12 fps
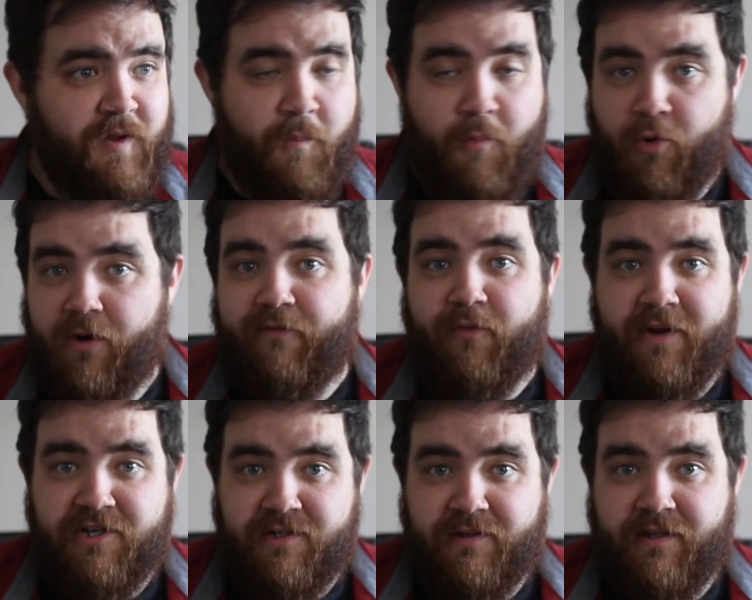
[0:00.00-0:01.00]
More
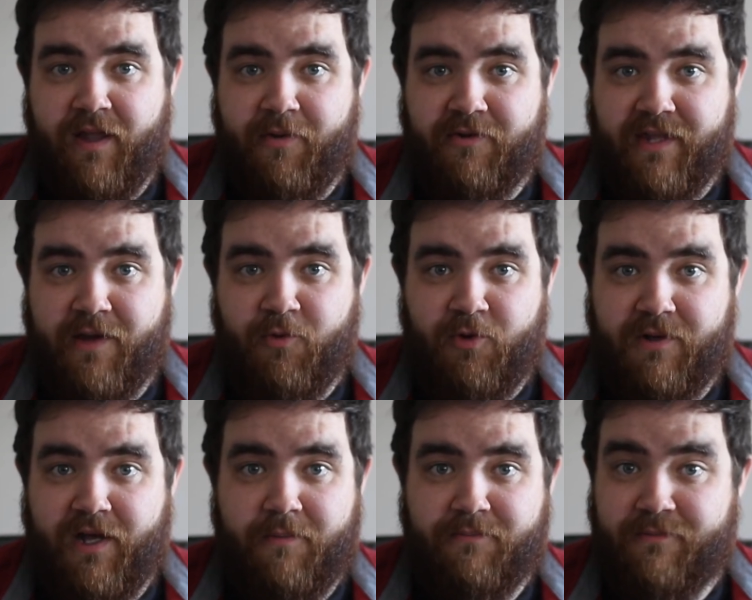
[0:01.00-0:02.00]
information about that will
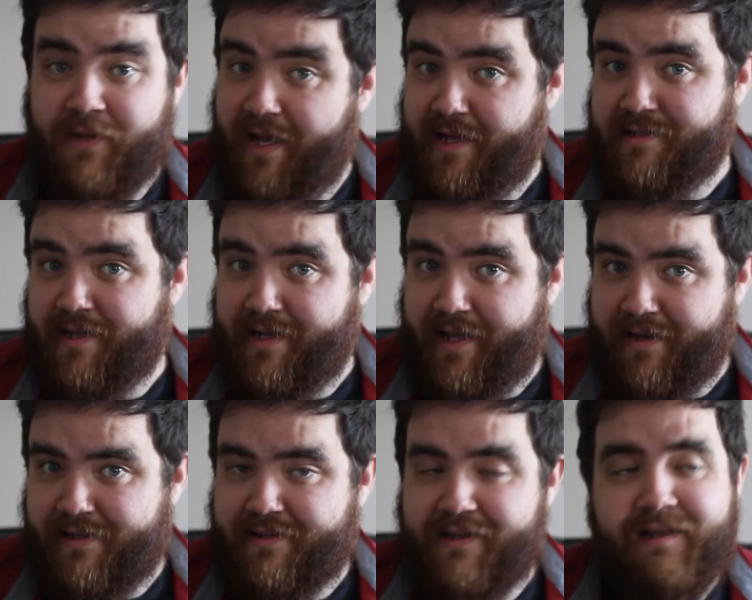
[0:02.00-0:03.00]
come as I get
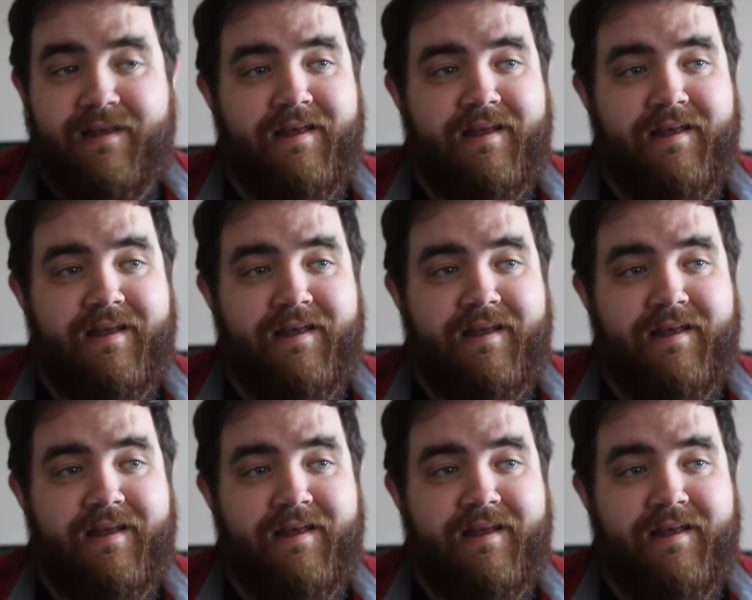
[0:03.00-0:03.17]
it.